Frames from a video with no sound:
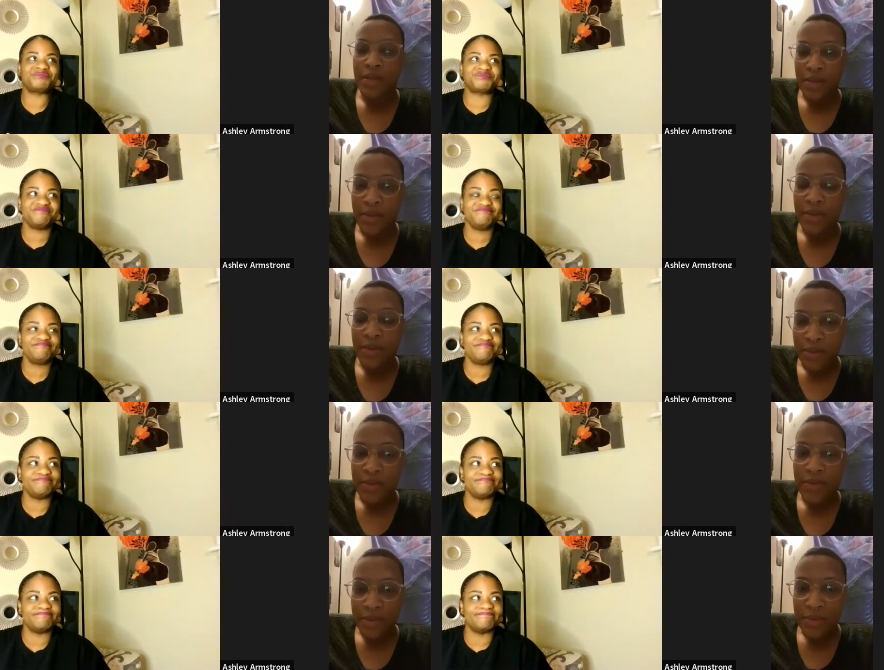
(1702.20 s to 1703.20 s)

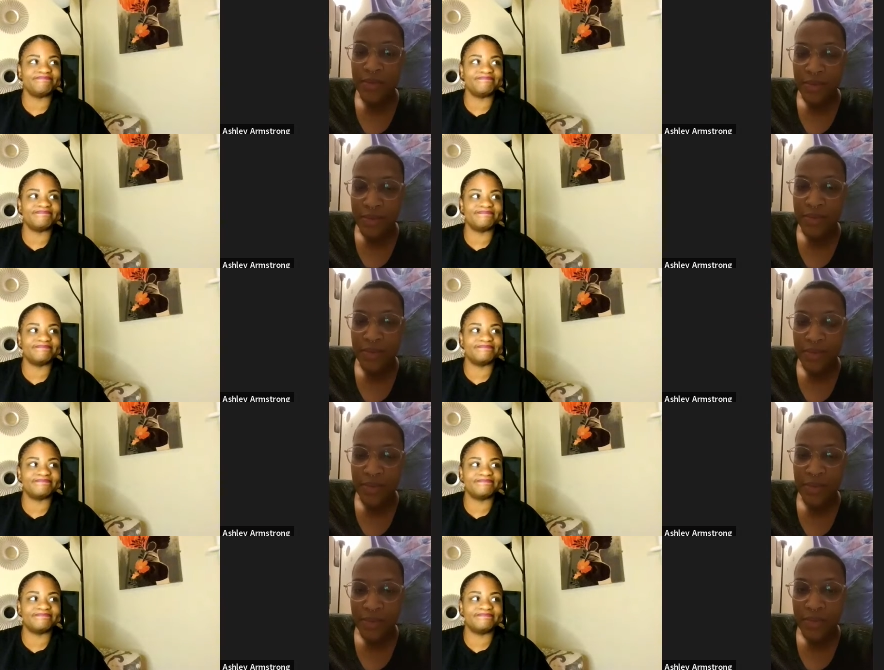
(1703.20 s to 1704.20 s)

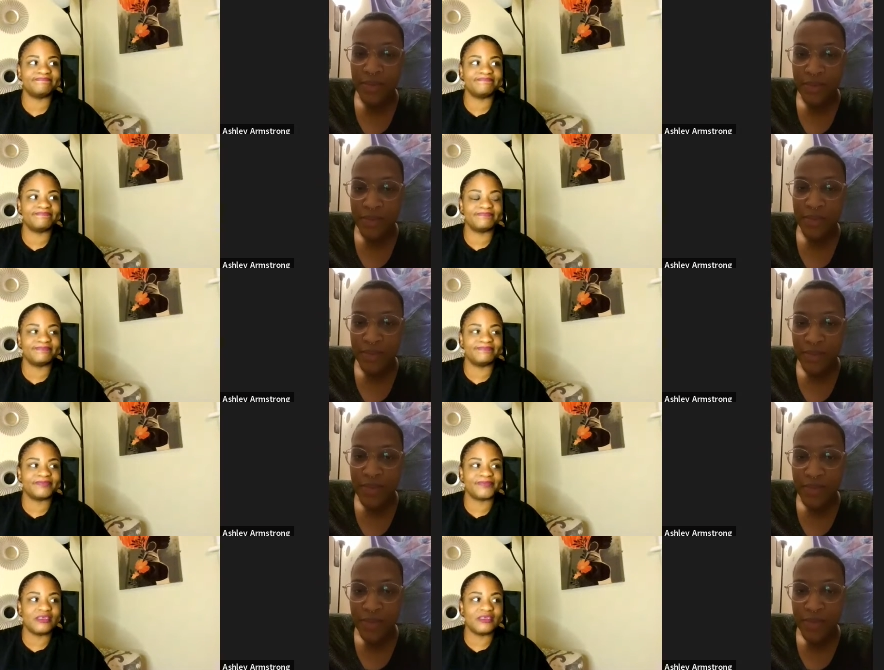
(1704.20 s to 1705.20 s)

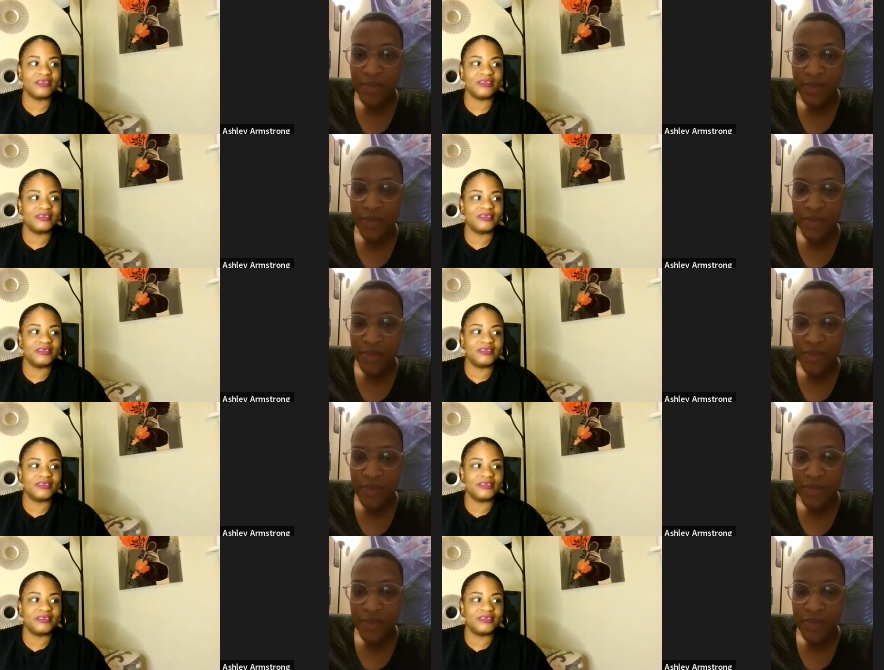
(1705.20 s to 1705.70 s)
(no one is talking)